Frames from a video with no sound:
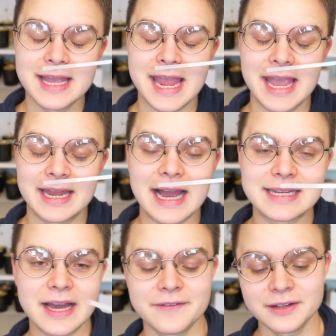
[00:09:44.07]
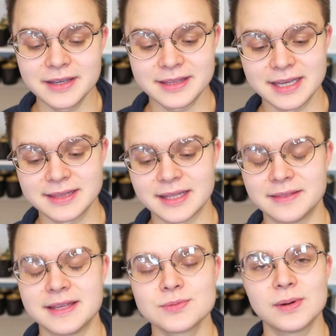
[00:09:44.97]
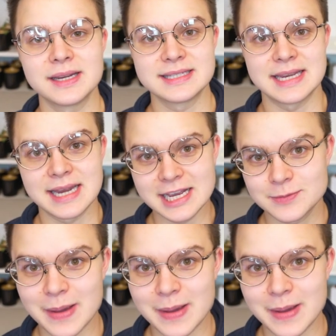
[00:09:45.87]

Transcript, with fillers: And I definitely think that this one is a nice